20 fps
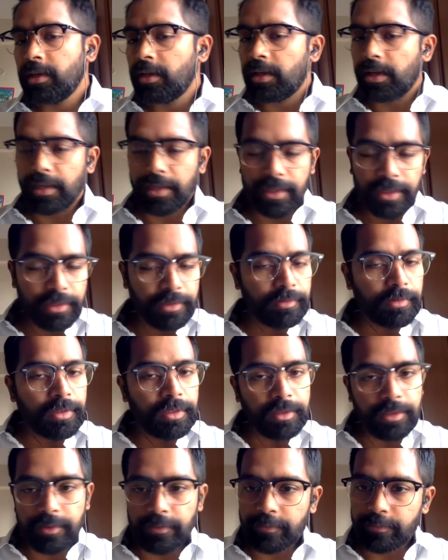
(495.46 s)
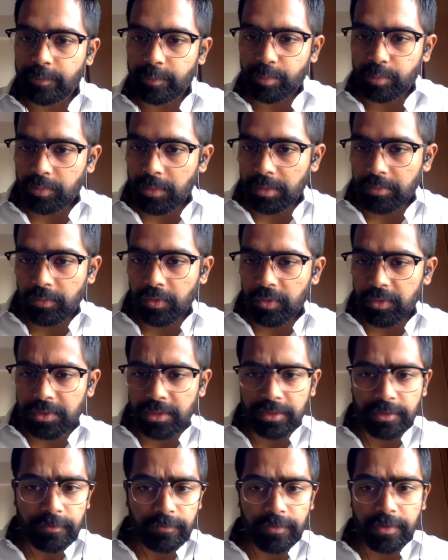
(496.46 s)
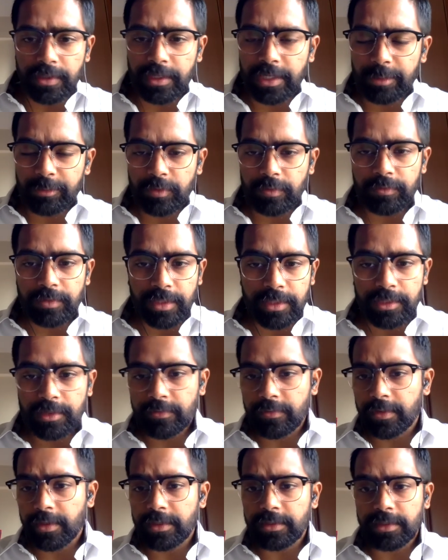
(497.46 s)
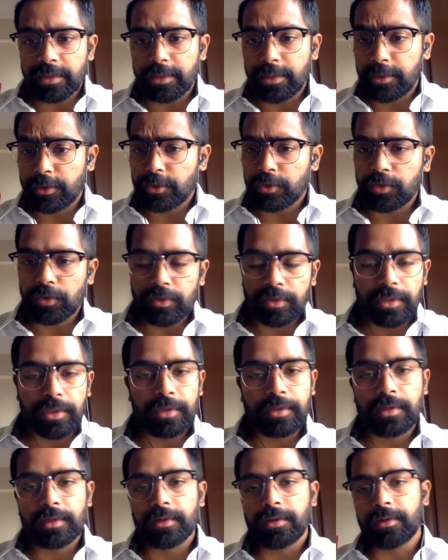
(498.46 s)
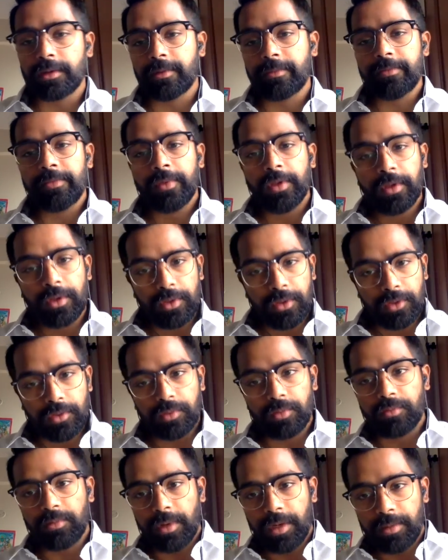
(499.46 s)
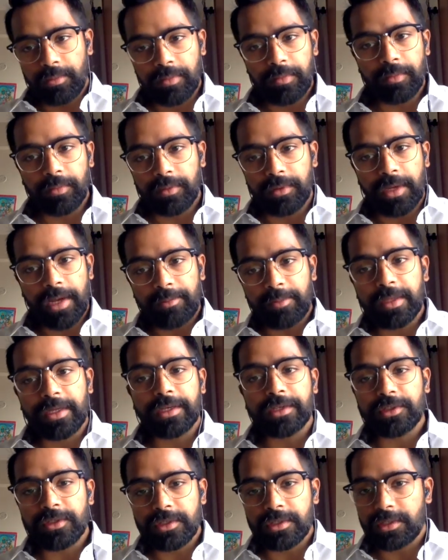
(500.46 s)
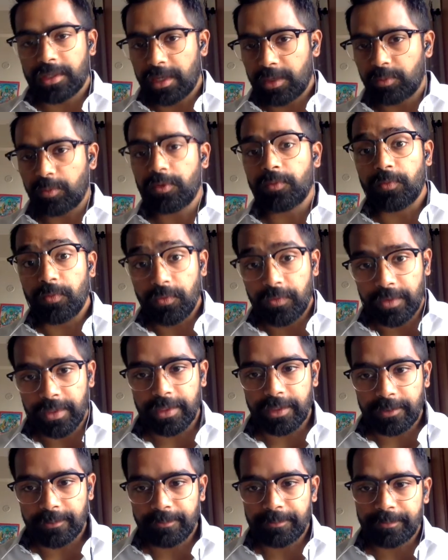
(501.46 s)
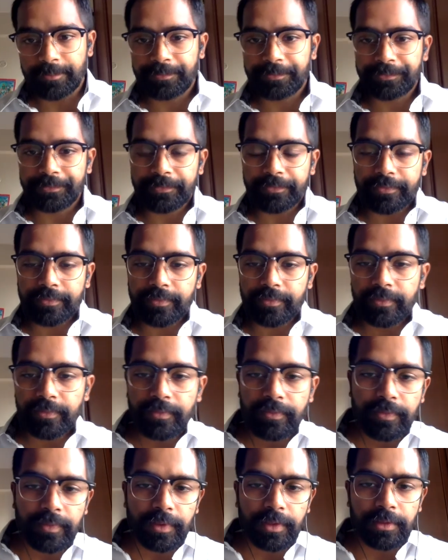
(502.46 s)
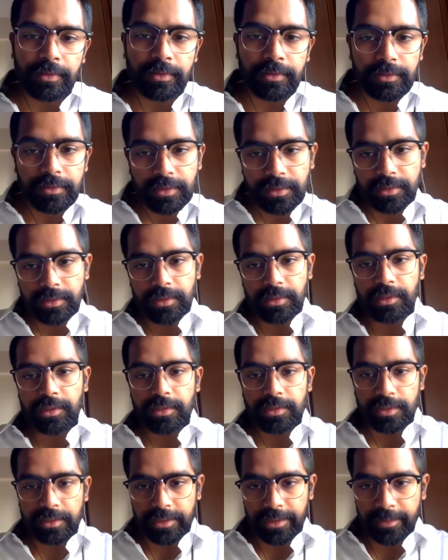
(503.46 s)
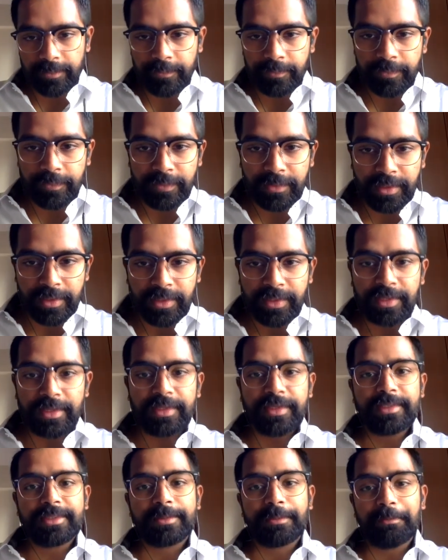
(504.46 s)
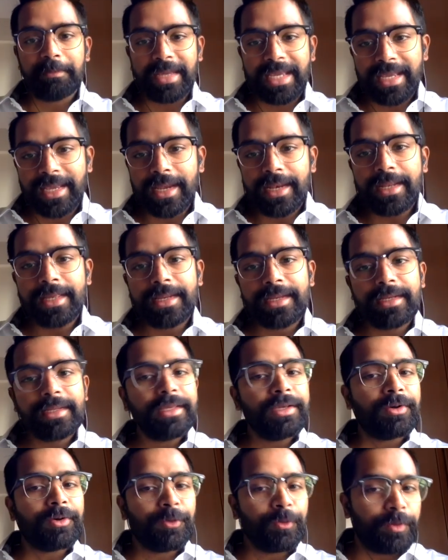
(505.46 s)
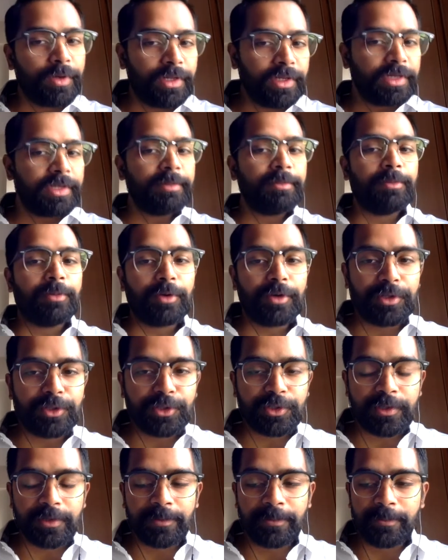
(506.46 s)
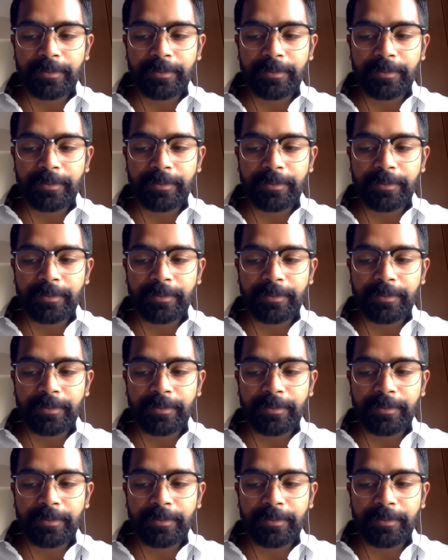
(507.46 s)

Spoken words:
Again, using different types of densifiers can ensure that the application style would vary. The third step is mechanically honing and polishing.